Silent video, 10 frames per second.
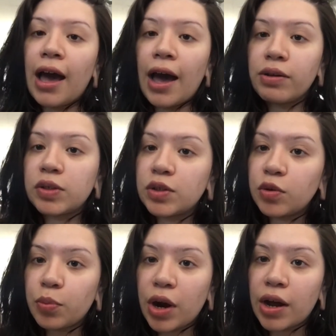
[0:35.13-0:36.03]
how to
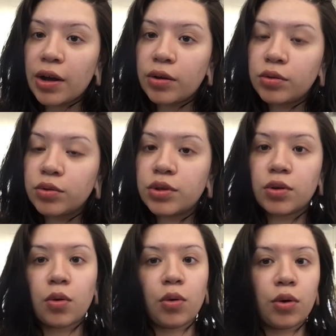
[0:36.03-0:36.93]
do brows
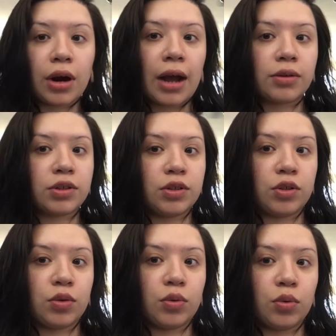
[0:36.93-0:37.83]
or how to
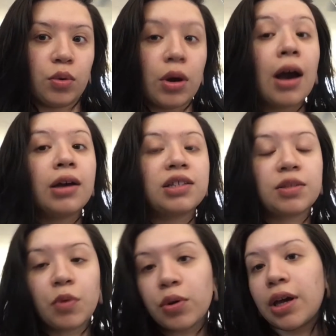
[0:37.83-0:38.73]
do
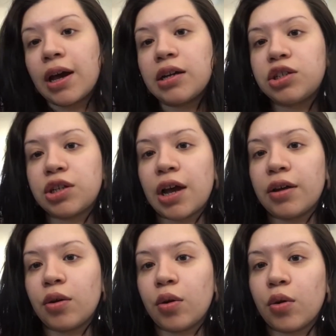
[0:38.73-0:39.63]
smoky
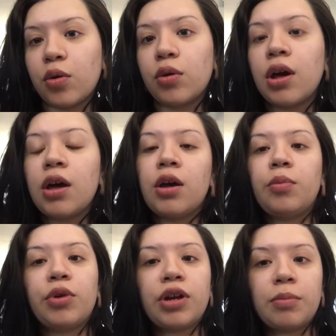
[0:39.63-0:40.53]
eyeshadow,
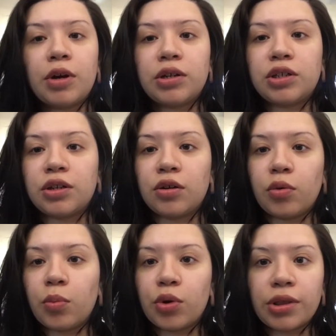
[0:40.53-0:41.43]
pretty much
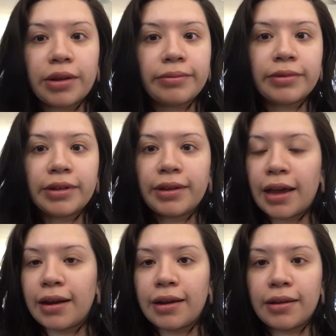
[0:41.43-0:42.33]
more than
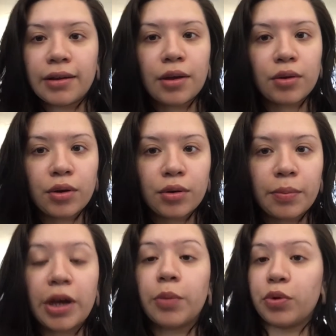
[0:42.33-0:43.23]
any other
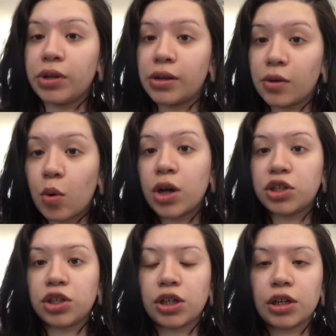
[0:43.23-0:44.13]
makeup related
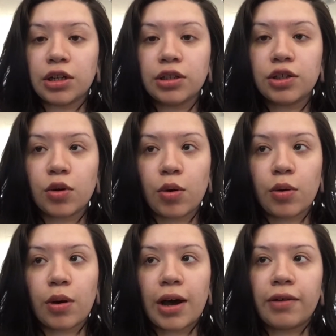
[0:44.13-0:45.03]
question.
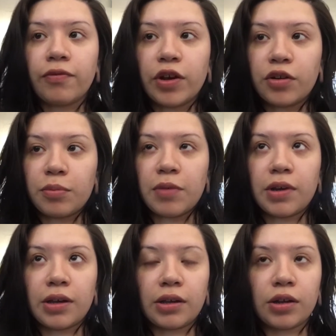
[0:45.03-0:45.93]
So I figured
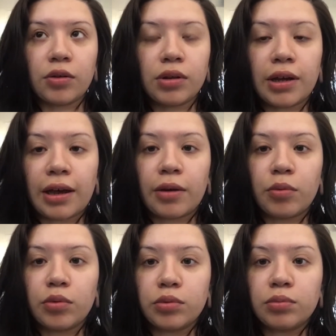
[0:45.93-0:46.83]
maybe I
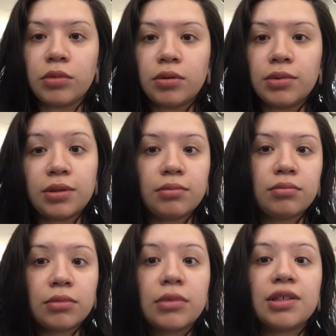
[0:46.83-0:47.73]
will
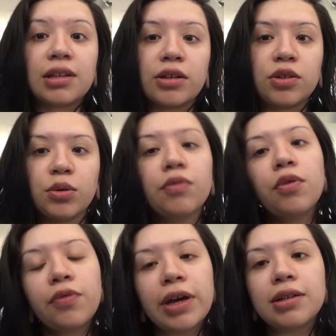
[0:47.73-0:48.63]
decide to do a
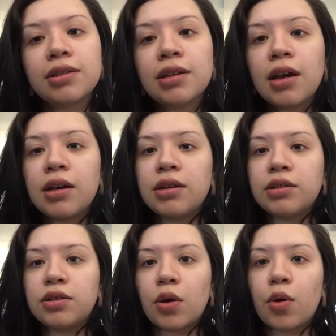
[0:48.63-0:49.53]
full face.
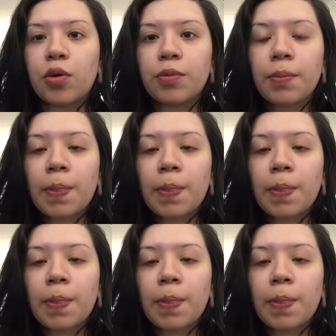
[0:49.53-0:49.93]
So